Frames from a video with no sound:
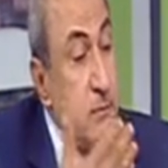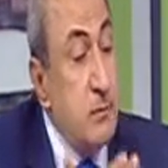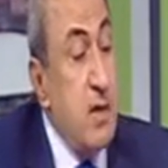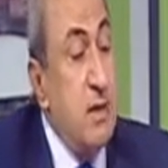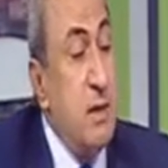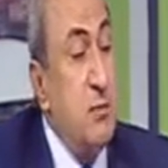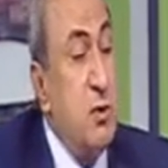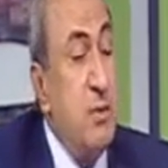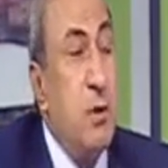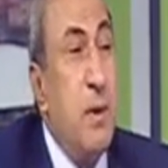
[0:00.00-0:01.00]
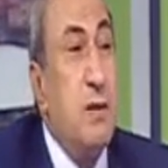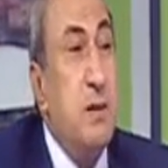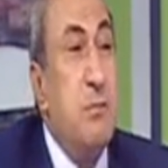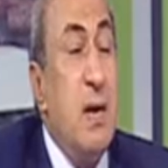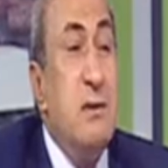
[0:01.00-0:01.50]
it seems to be quite
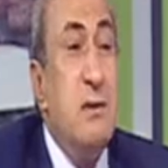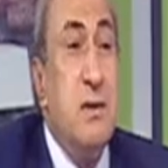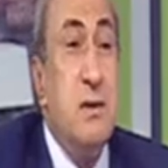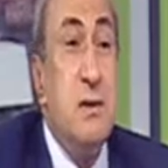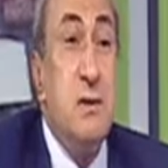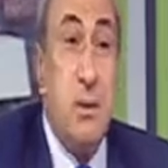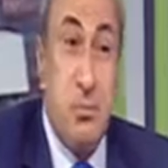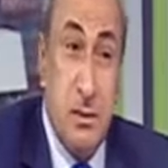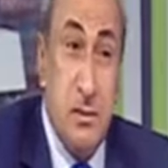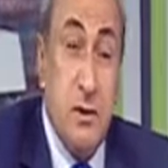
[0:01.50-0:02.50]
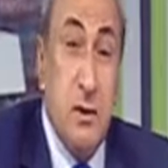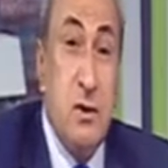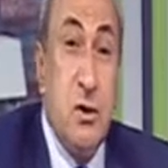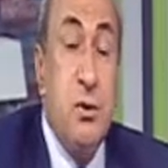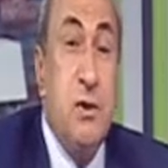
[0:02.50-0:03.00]
a balancing step
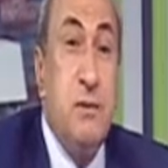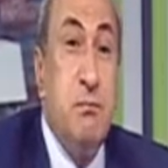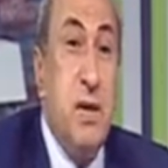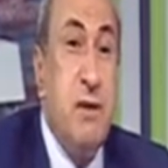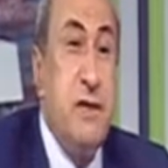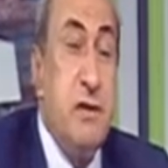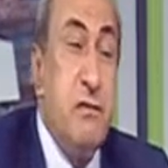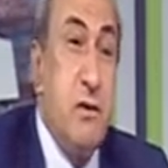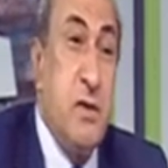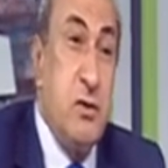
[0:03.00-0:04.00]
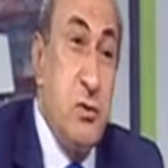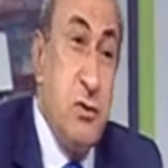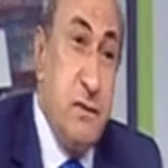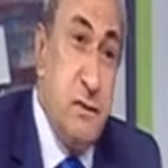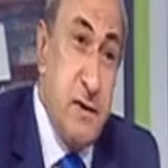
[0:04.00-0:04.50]
towards benefiting from the
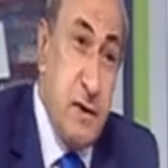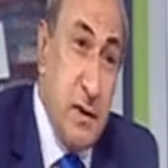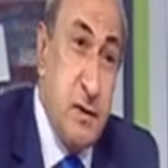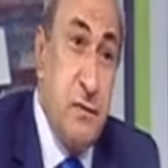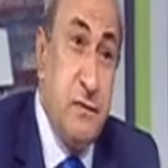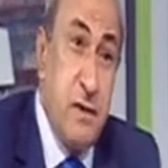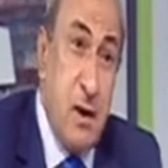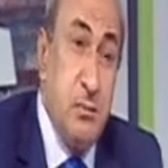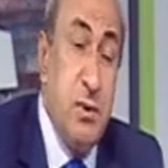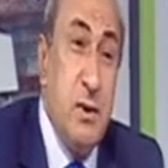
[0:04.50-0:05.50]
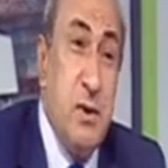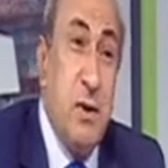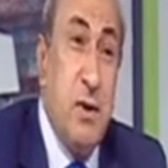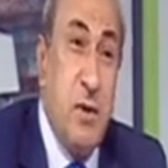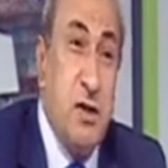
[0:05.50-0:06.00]
sort of side of camp
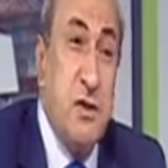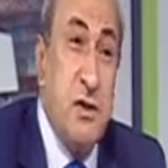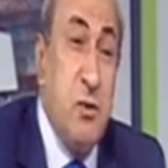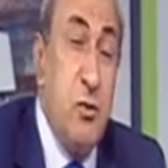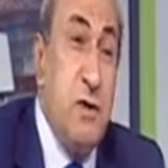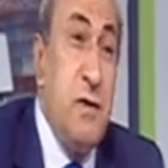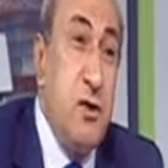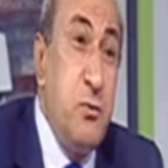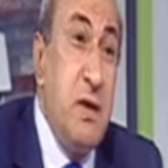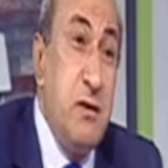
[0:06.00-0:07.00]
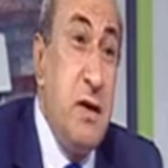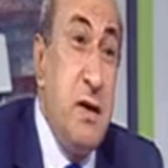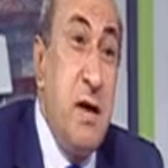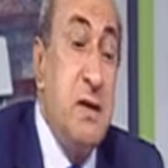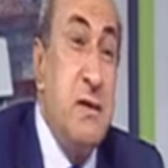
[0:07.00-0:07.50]
in much the same way that we can really
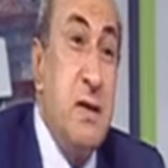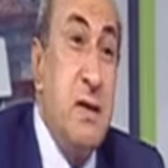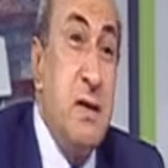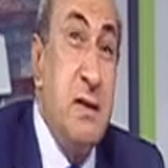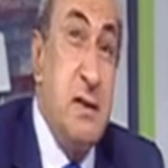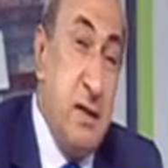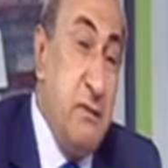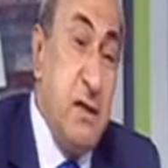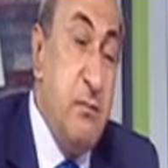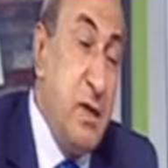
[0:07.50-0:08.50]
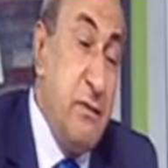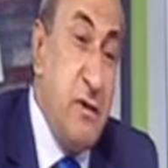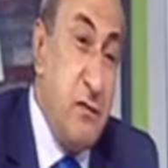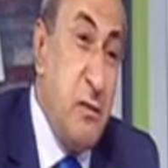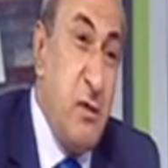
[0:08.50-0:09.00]
get the self-same
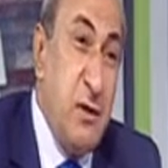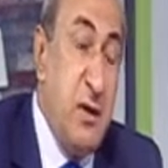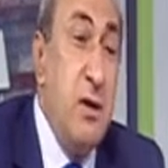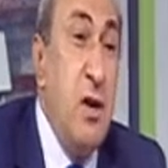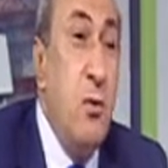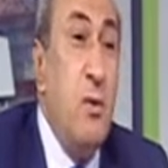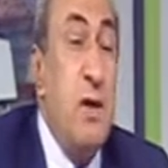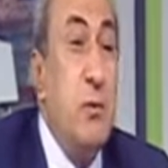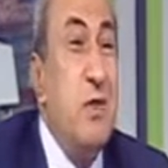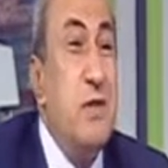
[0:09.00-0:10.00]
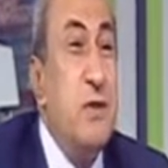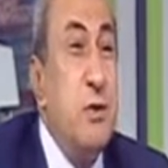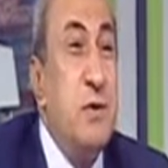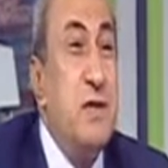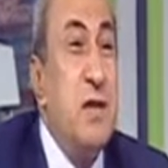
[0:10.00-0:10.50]
benefit from the other without
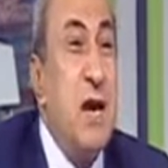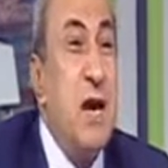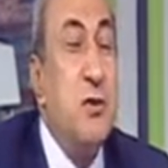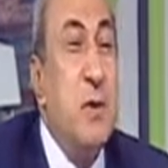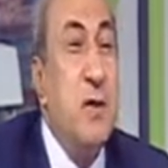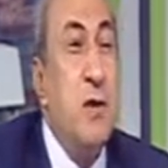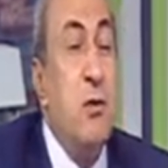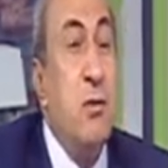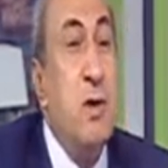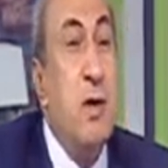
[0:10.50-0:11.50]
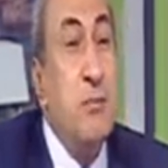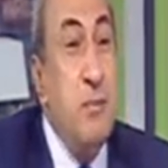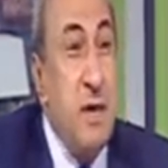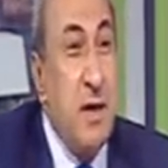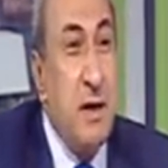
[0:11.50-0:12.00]
distorting actually the whole
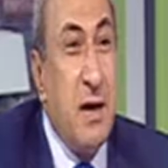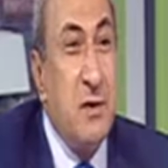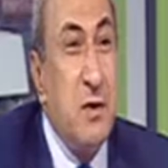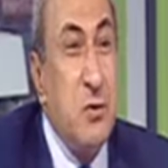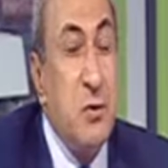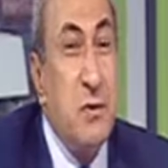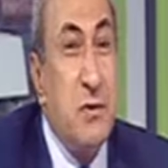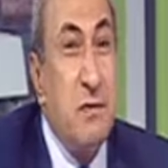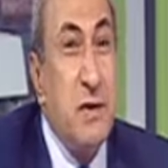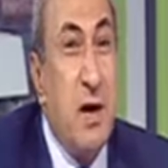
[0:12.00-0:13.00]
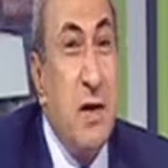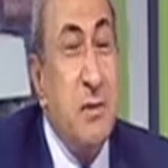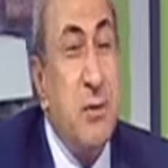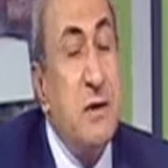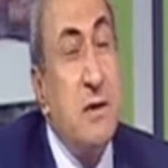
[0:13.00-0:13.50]
meaning and the sort of the
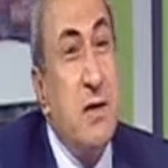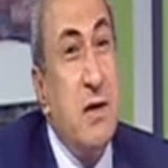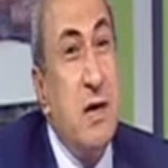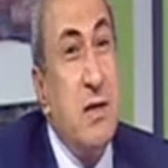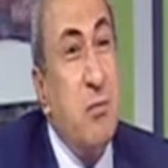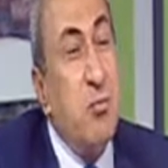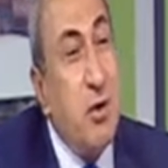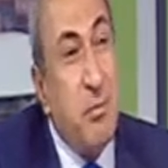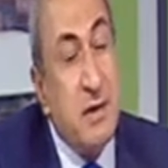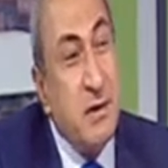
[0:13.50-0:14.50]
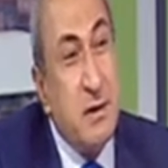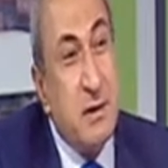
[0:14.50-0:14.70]
ultimate diplomatic